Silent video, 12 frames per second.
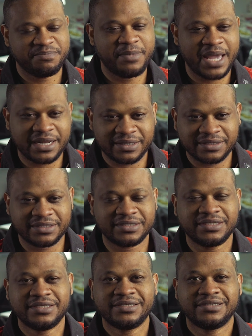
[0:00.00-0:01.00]
metal
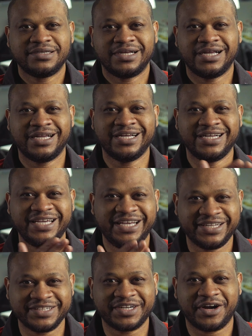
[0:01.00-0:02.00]

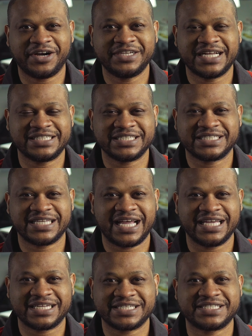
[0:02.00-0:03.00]
hill guard that's just
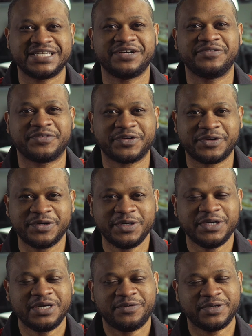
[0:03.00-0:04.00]
like a silver,
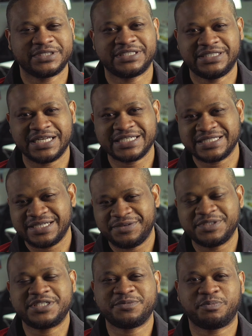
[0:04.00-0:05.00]
which
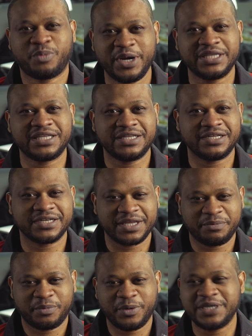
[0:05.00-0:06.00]
break the look.
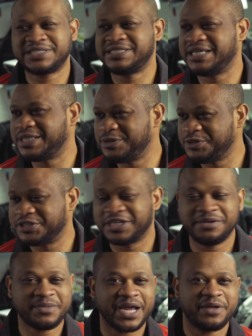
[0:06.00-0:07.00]
It breaks the illusion,
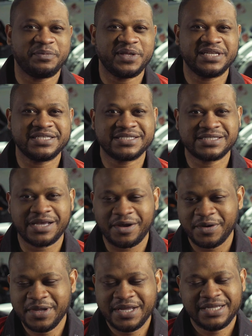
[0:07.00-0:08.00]
in my opinion. So
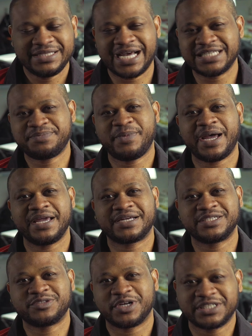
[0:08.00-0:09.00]
that's my
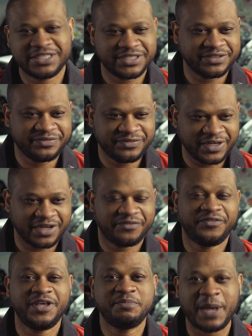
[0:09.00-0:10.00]
constructive
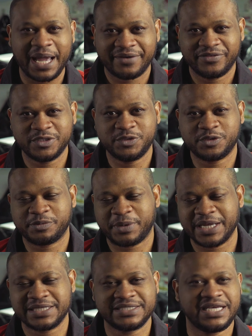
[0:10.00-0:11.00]
feedback for
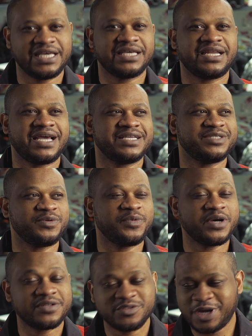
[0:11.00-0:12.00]
Ducabike. Take it as you
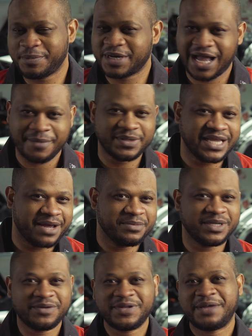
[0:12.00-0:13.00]
will. Drop a comment down
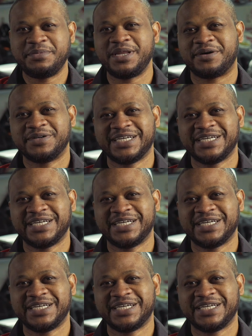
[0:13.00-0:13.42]
below. Let me know.